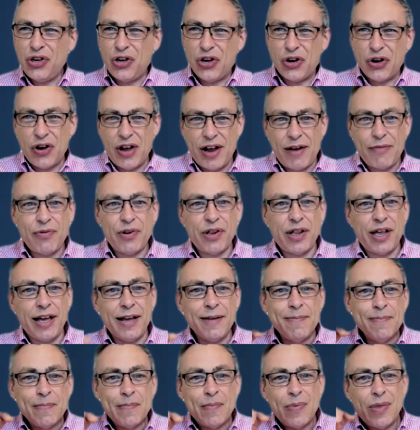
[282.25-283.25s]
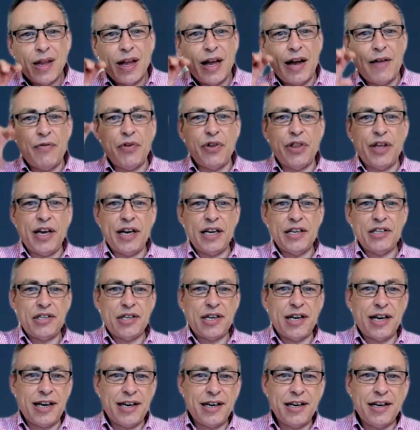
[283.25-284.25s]
You know, everything is
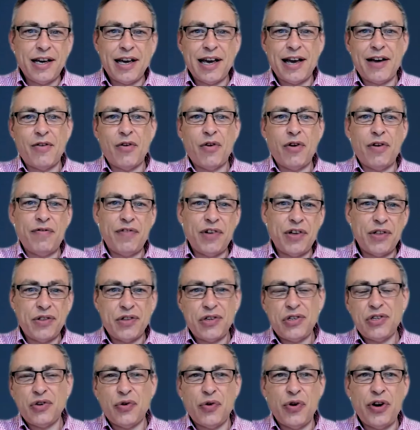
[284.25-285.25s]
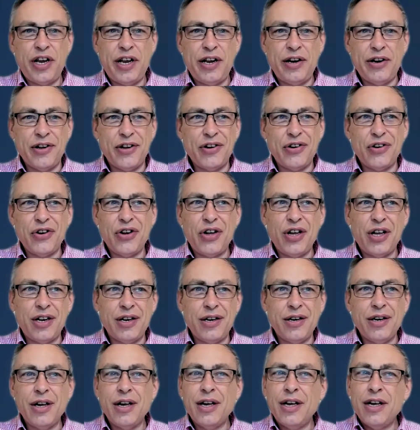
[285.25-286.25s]
taken care of at the screen,
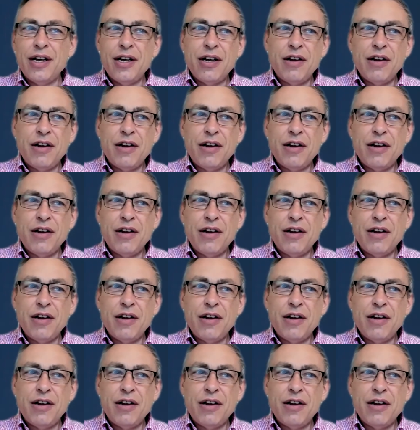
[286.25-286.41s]
and